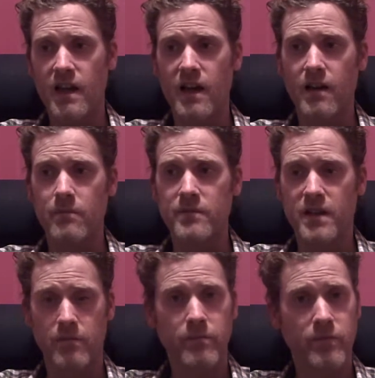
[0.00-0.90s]
um,
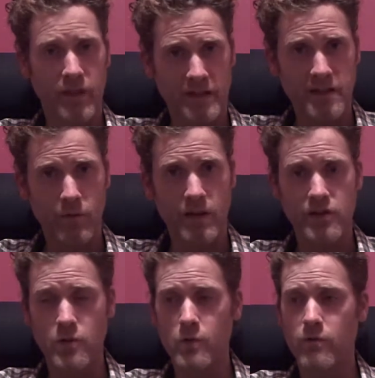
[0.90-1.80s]
type things that we can
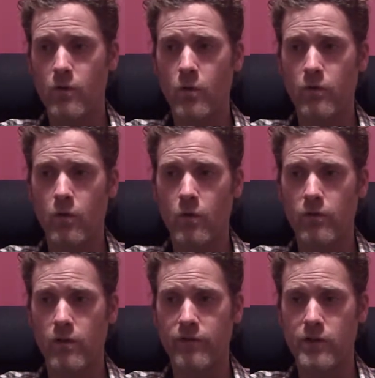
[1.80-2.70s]
do over,
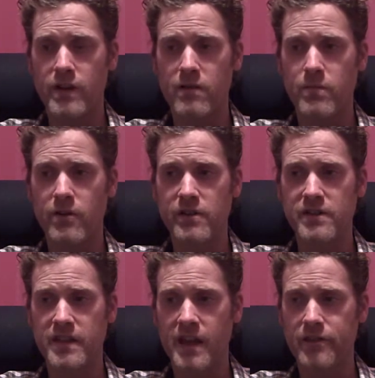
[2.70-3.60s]
over a few day
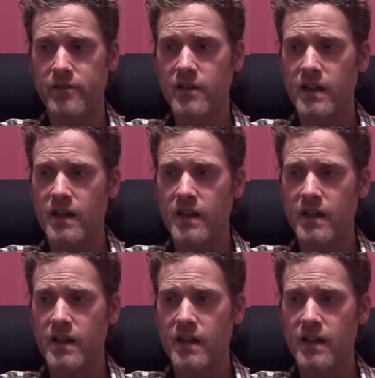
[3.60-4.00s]
period together,